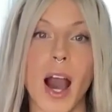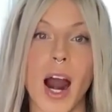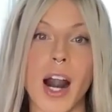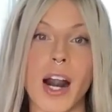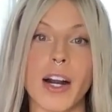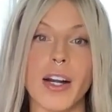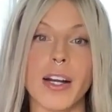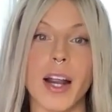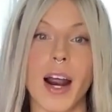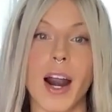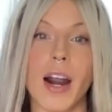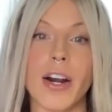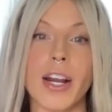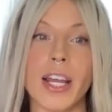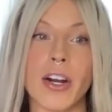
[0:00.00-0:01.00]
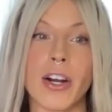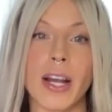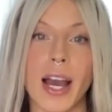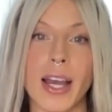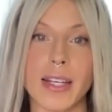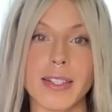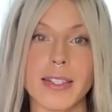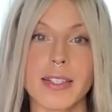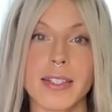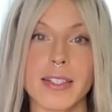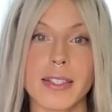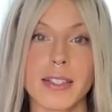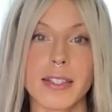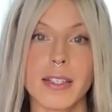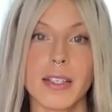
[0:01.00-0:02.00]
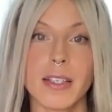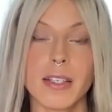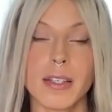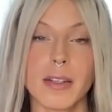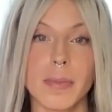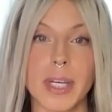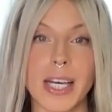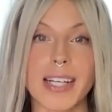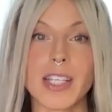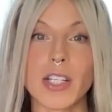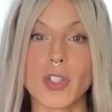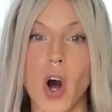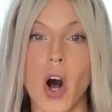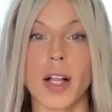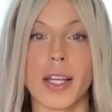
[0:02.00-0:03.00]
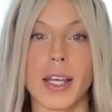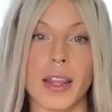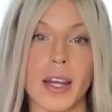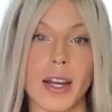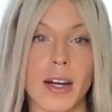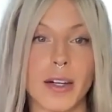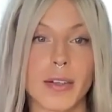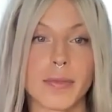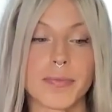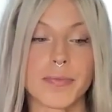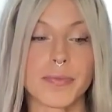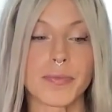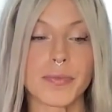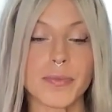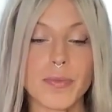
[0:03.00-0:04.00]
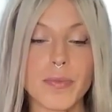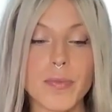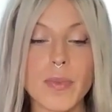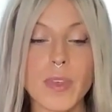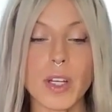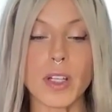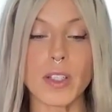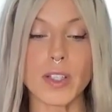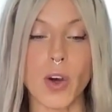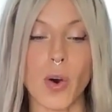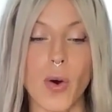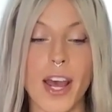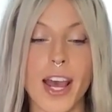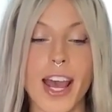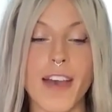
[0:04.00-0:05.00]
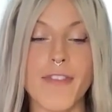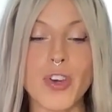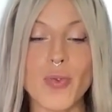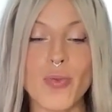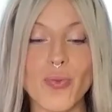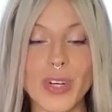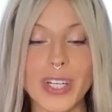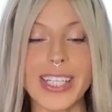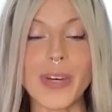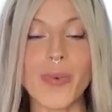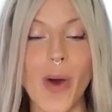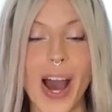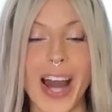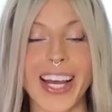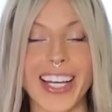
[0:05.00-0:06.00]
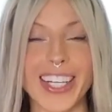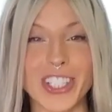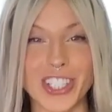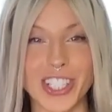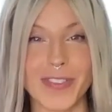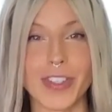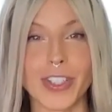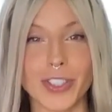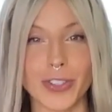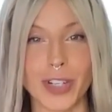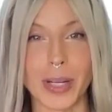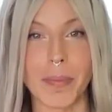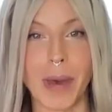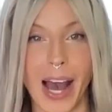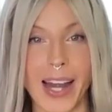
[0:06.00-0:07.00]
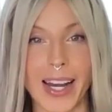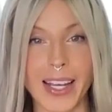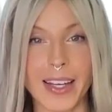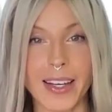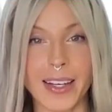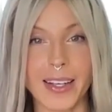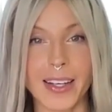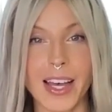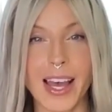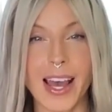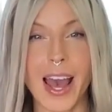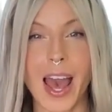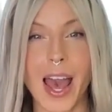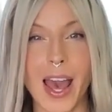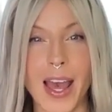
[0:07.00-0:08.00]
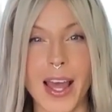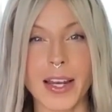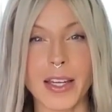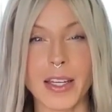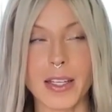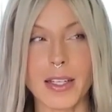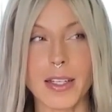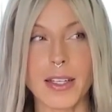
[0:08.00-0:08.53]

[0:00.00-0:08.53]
our inner guidance, because it's all in there. And so if you really want to achieve your dream body and